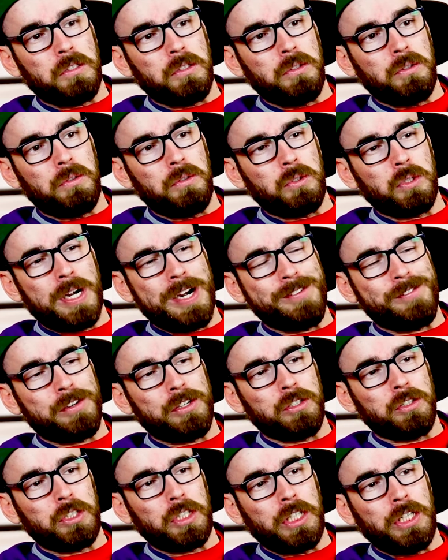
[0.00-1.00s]
to drive
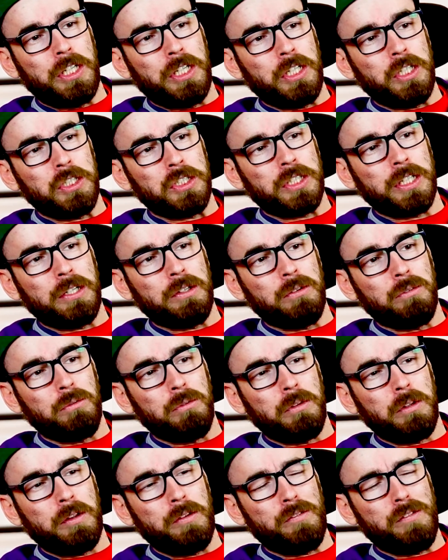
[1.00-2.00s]
our chairs
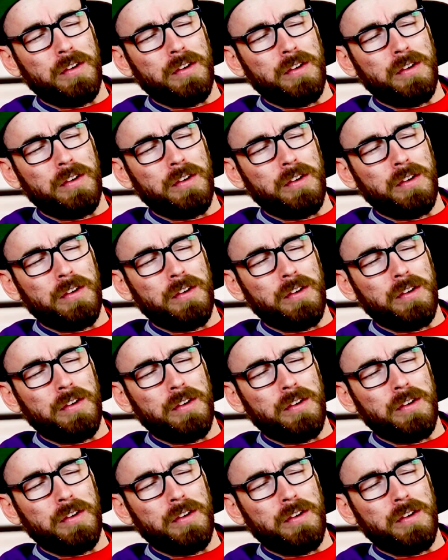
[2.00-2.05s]
really